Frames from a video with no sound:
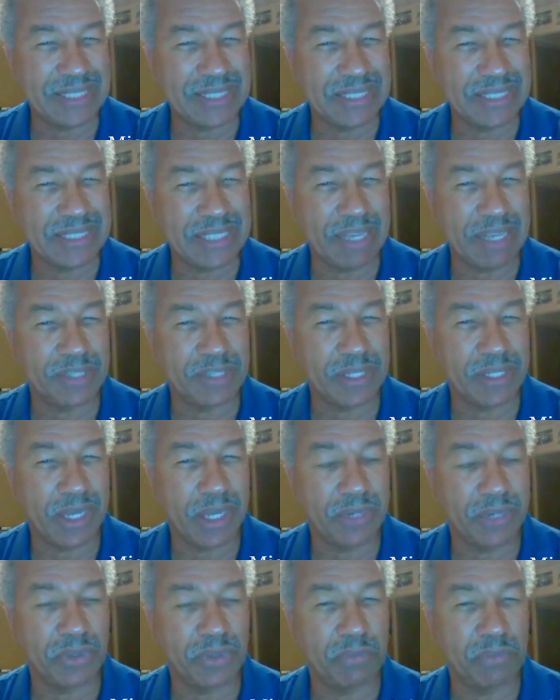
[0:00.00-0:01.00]

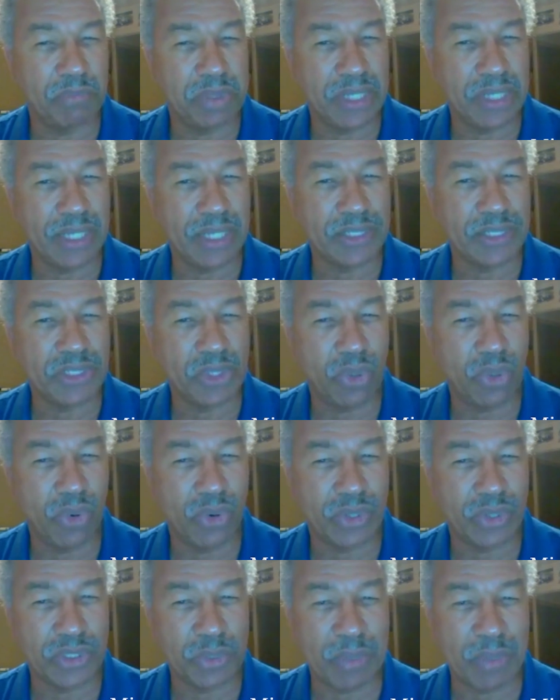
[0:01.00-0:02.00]
700 plus
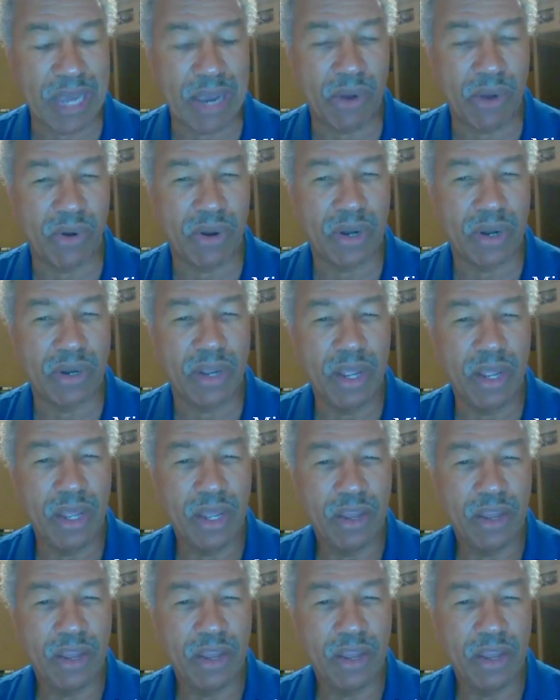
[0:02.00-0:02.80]
horsepower